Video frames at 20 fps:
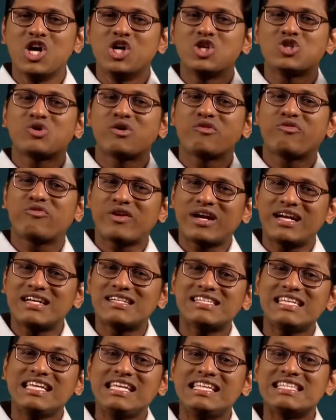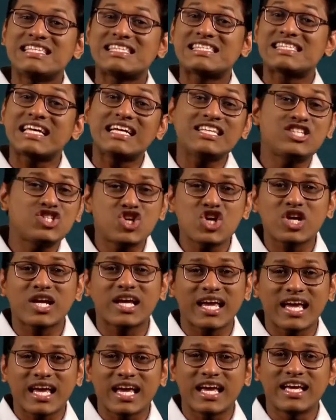So, friends, in such a
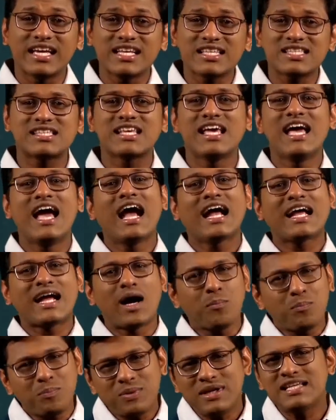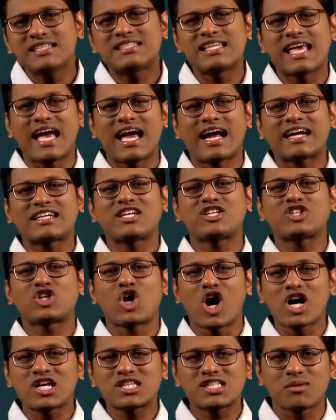case, Companies Act
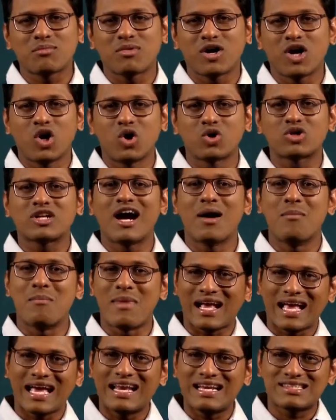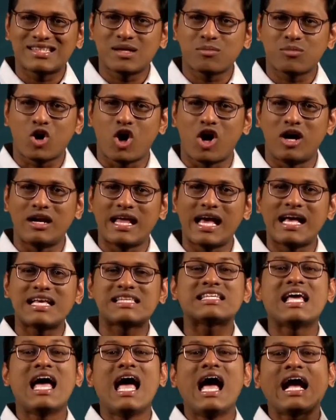talks about a mechanism called
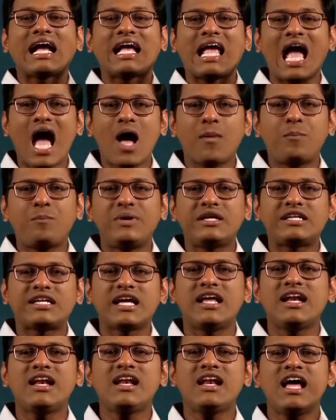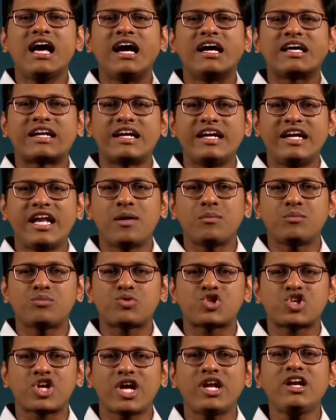as Capital
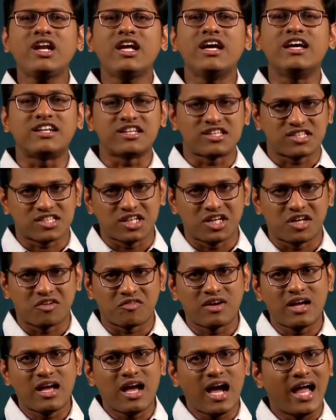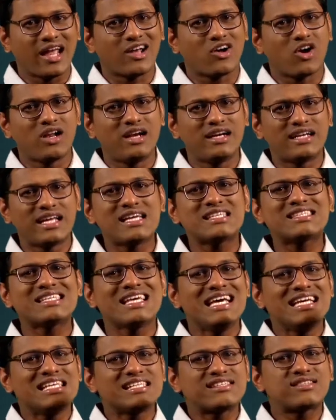Redemption Reserve. I call it as
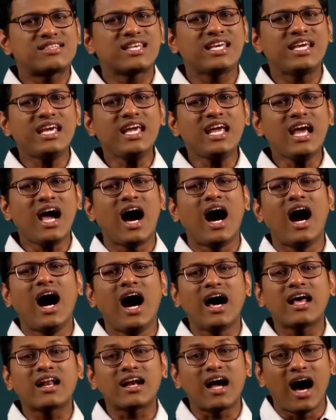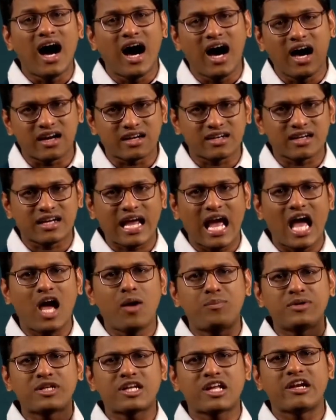CRR,
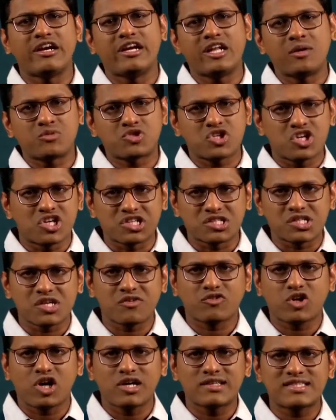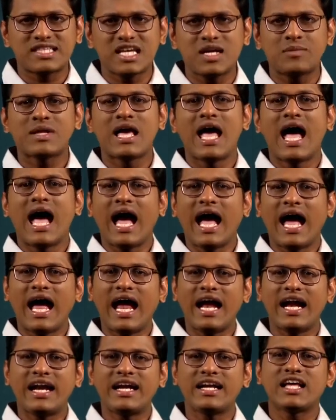Capital Redemption Reserve concept.
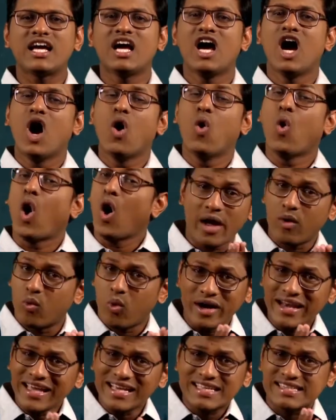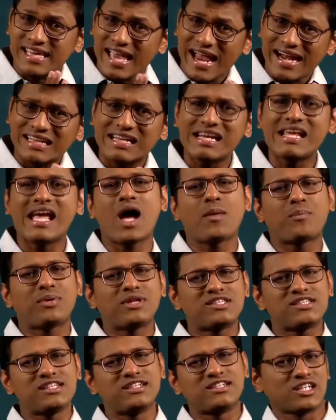And what exactly
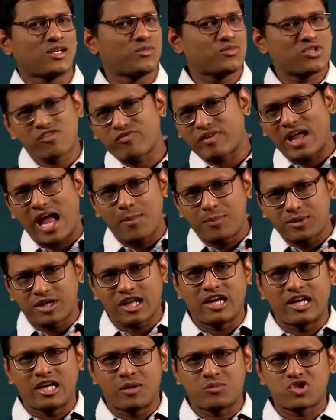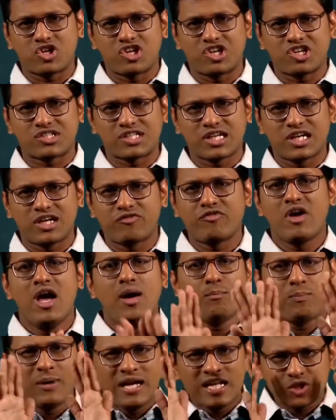happens in terms of capital redemption reserve?
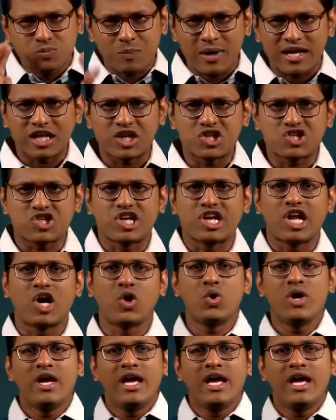Please pay attention now.